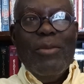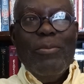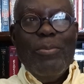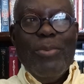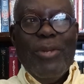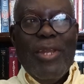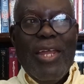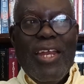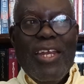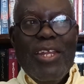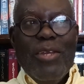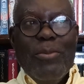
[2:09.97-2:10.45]

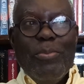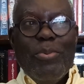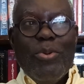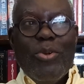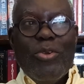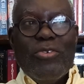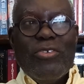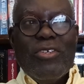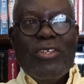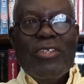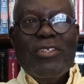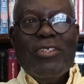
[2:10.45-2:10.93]
planning
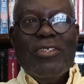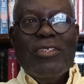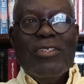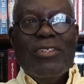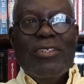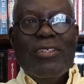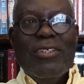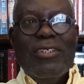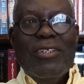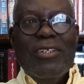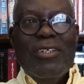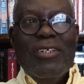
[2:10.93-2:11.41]
process,
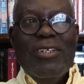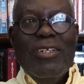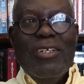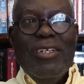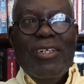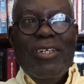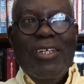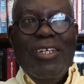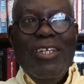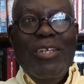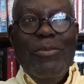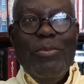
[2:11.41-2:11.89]

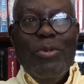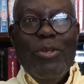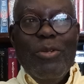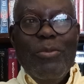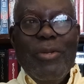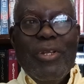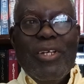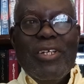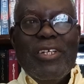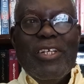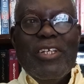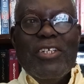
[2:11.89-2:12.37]

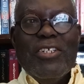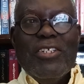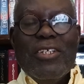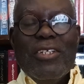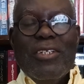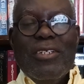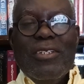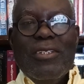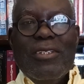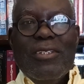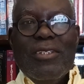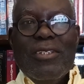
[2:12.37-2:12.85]

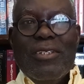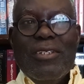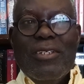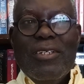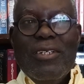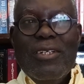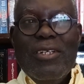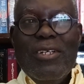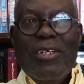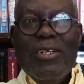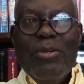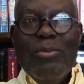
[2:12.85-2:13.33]
implementation,
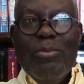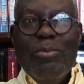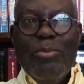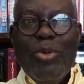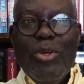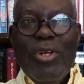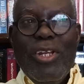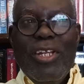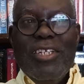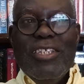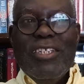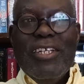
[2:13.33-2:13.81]

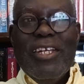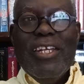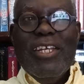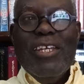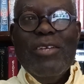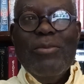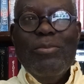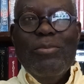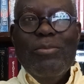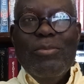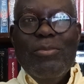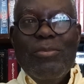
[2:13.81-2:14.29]

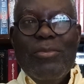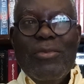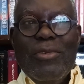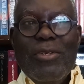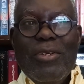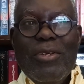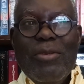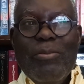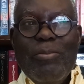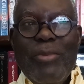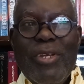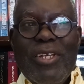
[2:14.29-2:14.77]
monitoring,
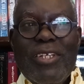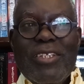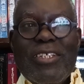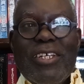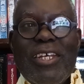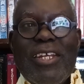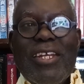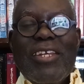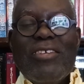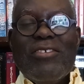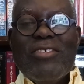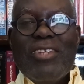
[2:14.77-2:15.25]

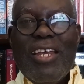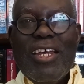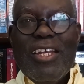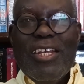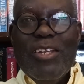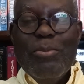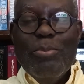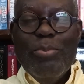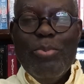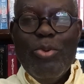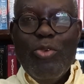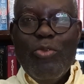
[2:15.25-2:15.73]
maintenance, and
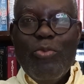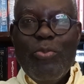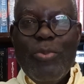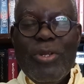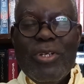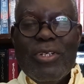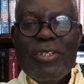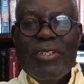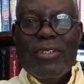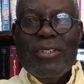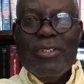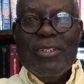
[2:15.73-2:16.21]

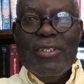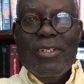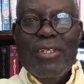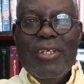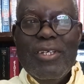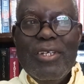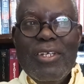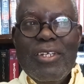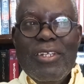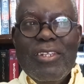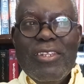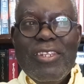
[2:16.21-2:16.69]
improvement.
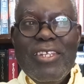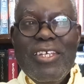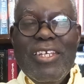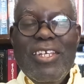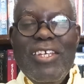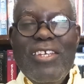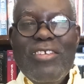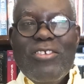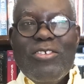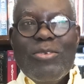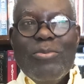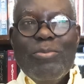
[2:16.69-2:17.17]

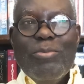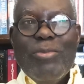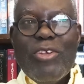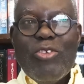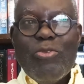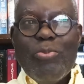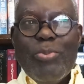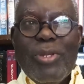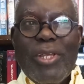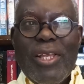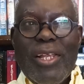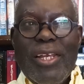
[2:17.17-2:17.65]
These
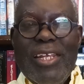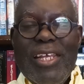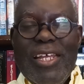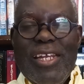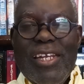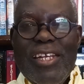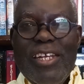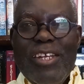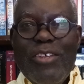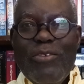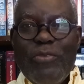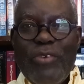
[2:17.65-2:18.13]
must be
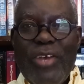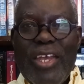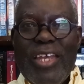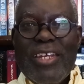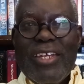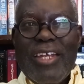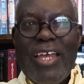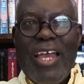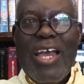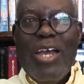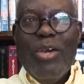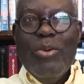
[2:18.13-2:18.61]
clearly
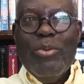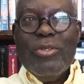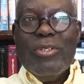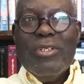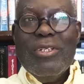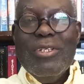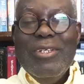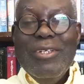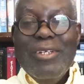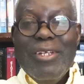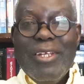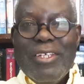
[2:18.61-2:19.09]
defined out
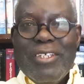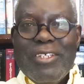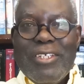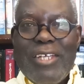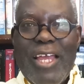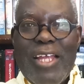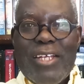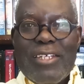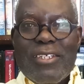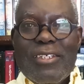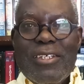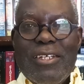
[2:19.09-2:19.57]
in a
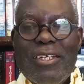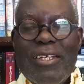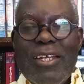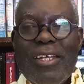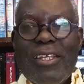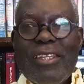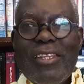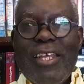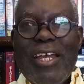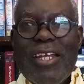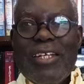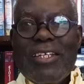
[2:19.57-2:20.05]
chart
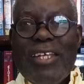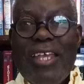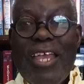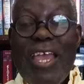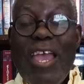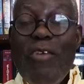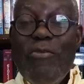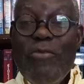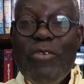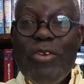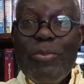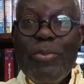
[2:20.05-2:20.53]
that
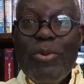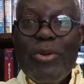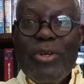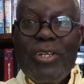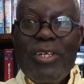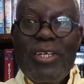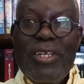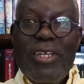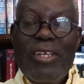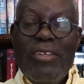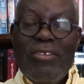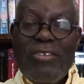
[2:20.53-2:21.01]
everybody
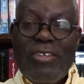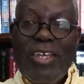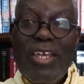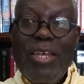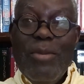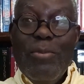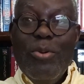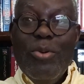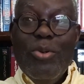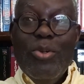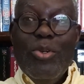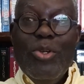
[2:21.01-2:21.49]
is
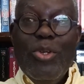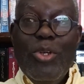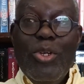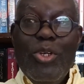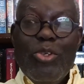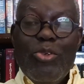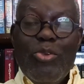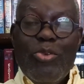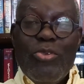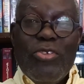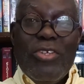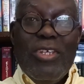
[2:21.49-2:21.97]
able
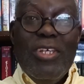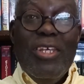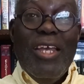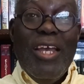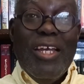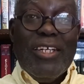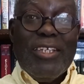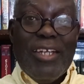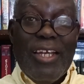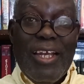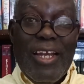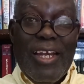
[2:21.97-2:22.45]
to see
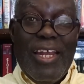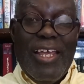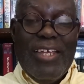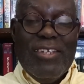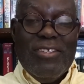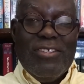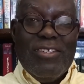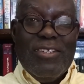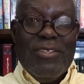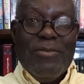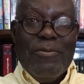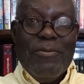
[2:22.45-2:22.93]
at a
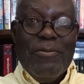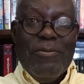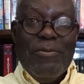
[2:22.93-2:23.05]
glance